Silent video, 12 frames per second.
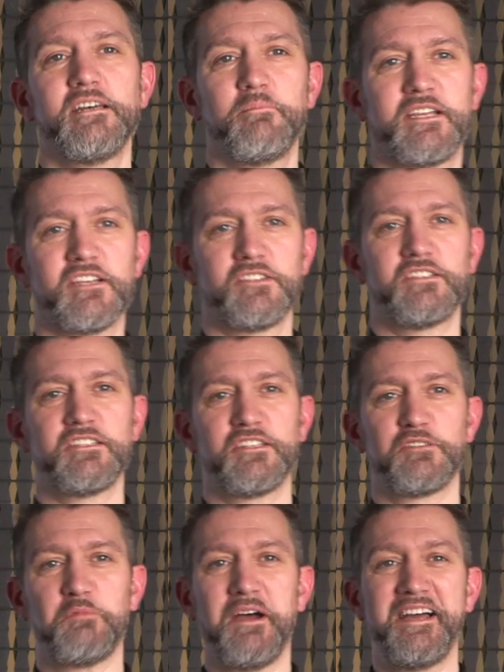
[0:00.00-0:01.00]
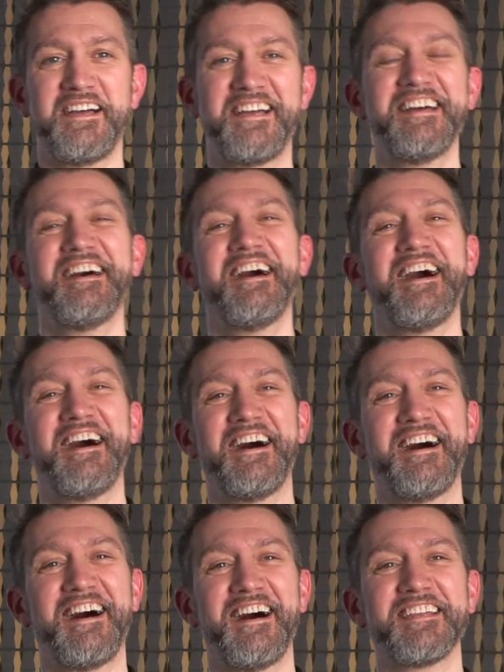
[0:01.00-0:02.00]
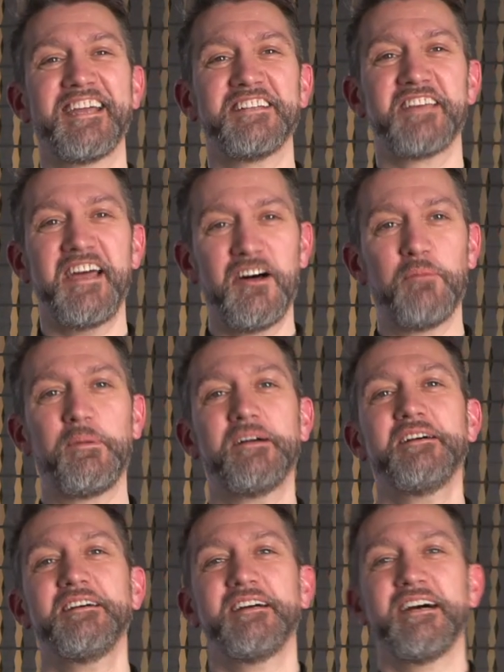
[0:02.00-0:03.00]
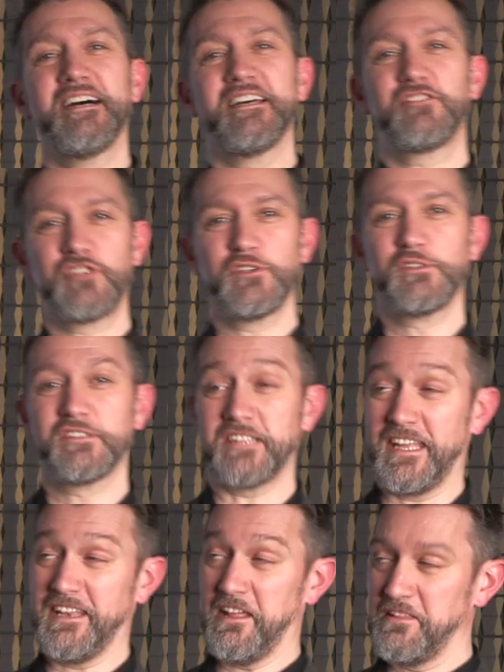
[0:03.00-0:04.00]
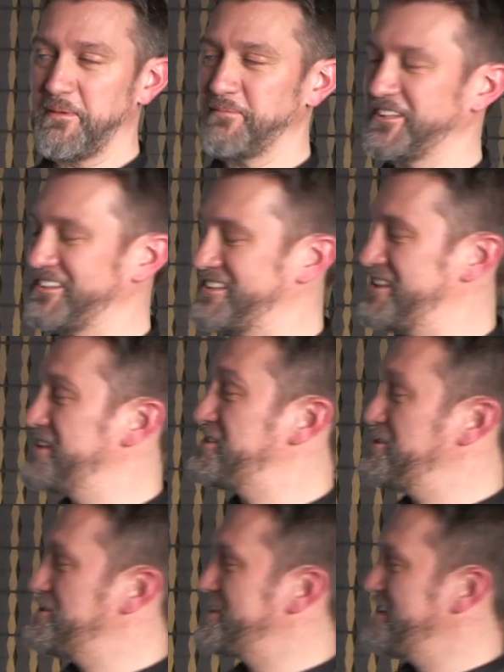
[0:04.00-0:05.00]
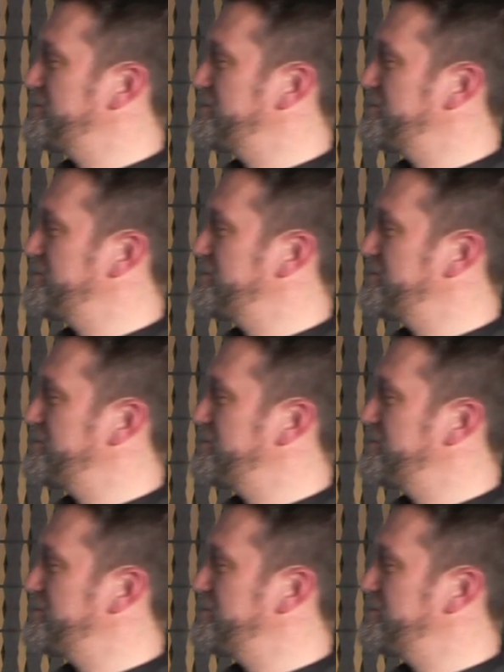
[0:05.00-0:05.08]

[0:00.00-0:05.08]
because this is where I get to help students and other members of the tutor team as